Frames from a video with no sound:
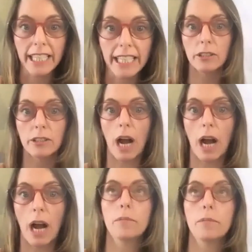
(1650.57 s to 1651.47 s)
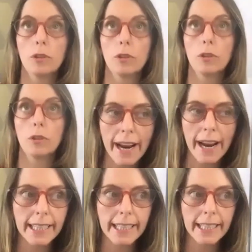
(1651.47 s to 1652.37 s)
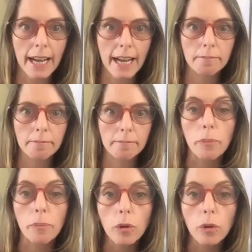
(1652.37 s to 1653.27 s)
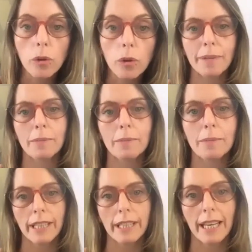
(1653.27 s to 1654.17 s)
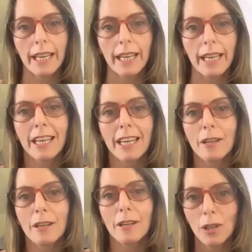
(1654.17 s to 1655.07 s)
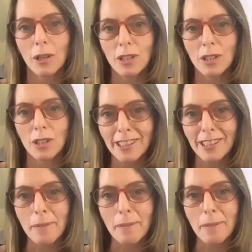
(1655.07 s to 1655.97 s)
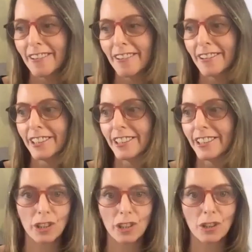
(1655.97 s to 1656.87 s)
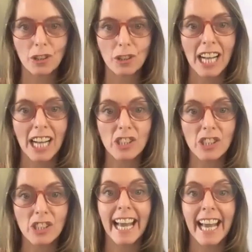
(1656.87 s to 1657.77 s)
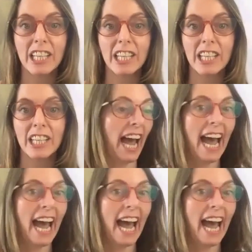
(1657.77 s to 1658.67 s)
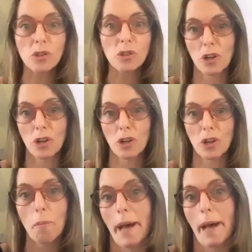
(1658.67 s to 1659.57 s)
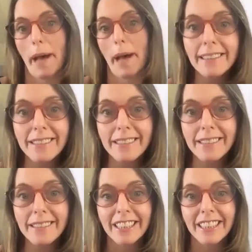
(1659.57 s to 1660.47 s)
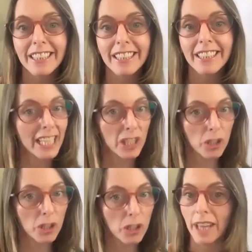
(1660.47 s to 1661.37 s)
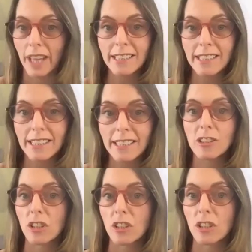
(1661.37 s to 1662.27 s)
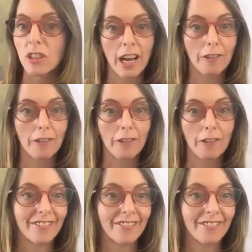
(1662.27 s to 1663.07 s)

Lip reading: I'm a great supporter of people doing that, because if it's a barrier to you to actually get hands on stones on backs, then that skill is going to get shelved.